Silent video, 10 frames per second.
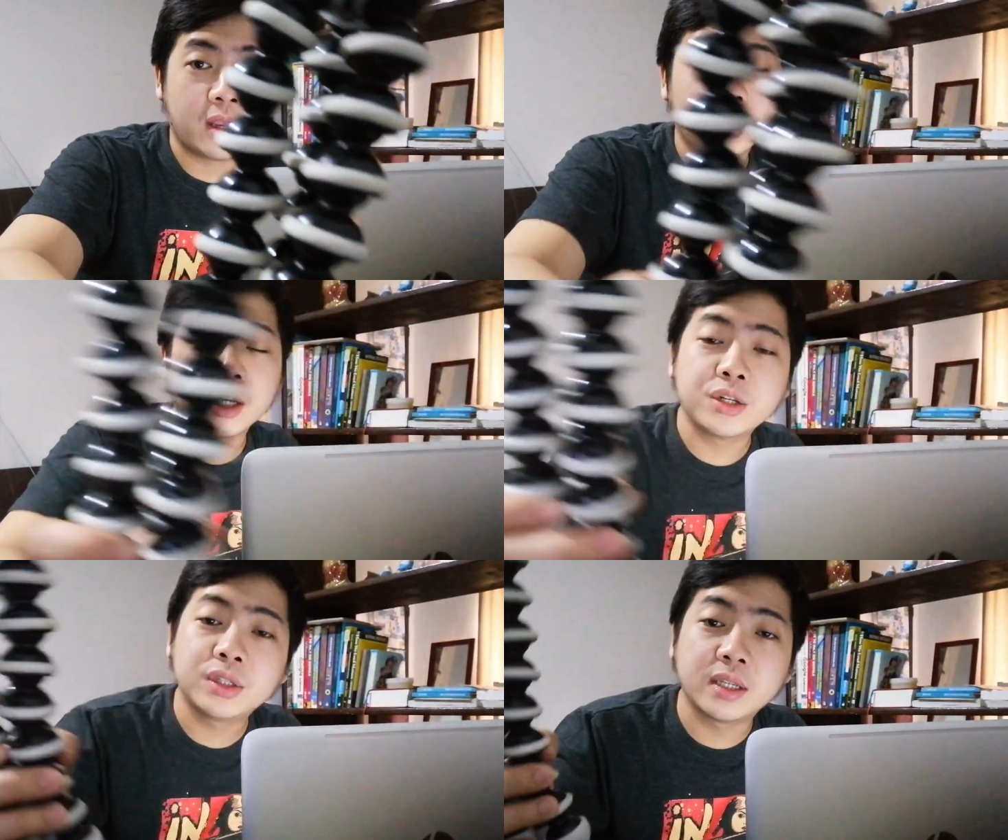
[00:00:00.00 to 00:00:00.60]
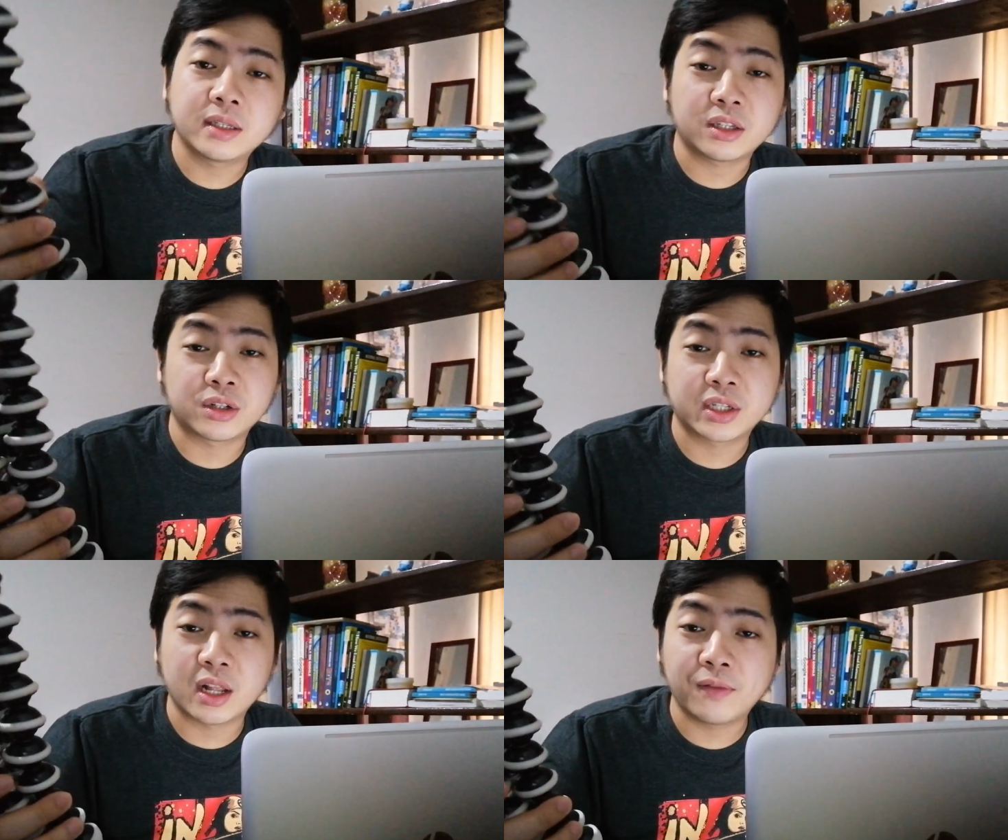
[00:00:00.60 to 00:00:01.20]
You can use this as
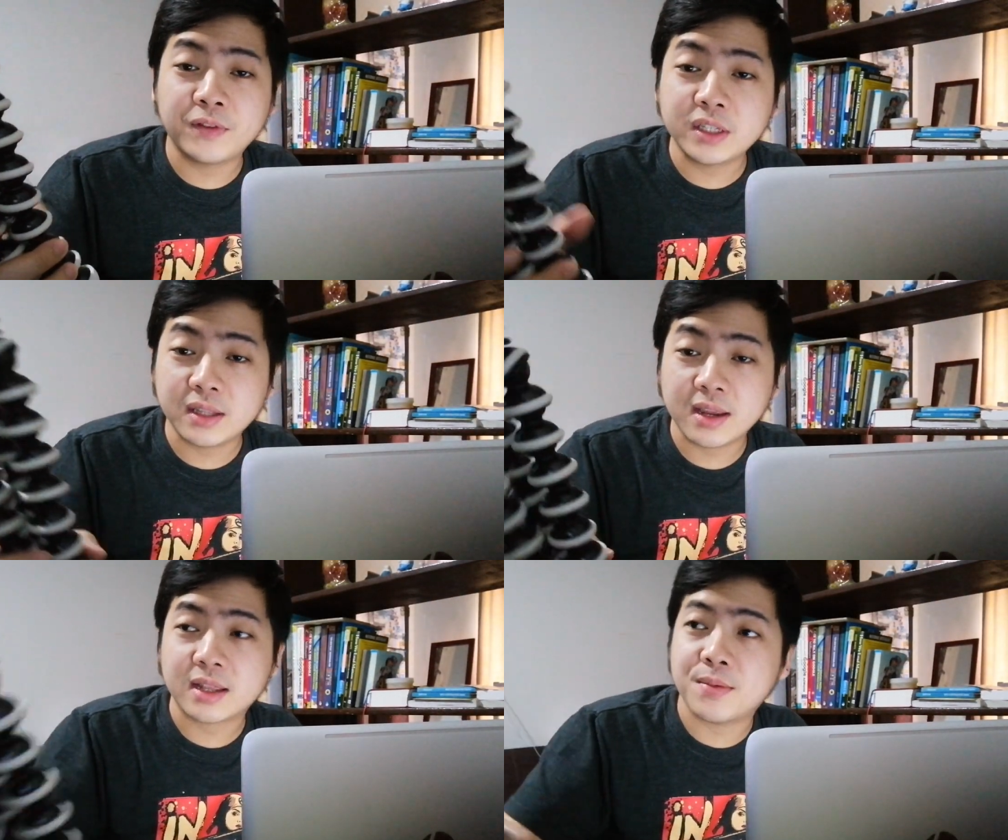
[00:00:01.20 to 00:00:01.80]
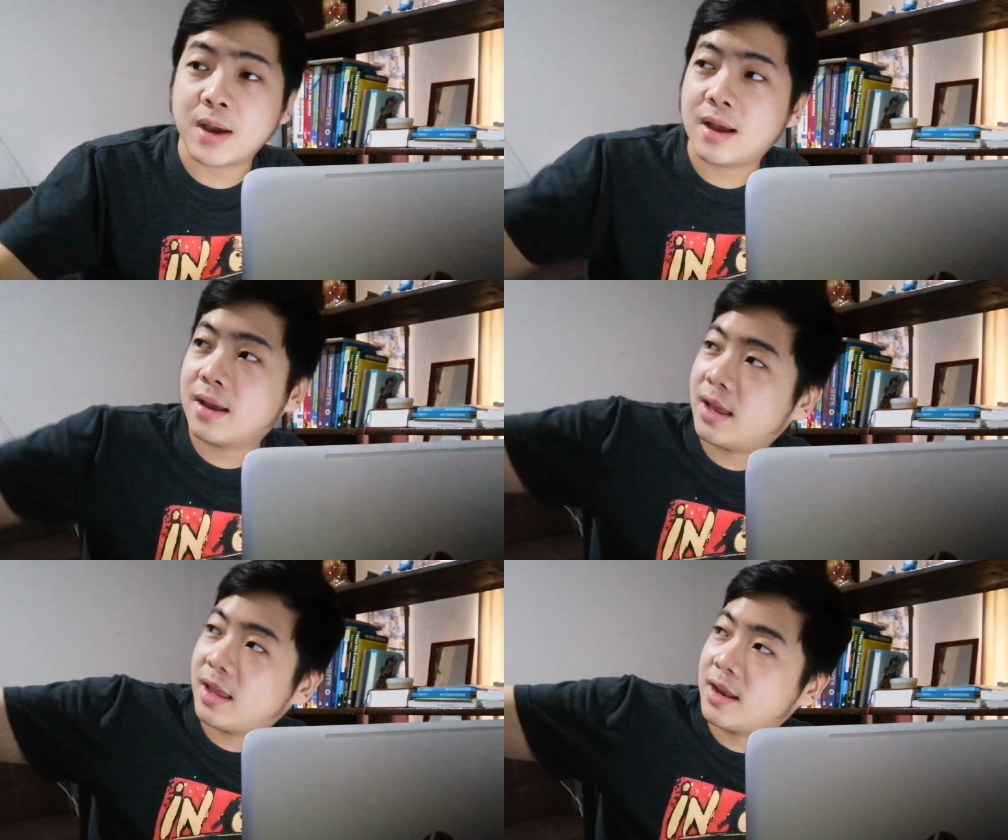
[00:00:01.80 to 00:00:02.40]
your selfie stick, di ba?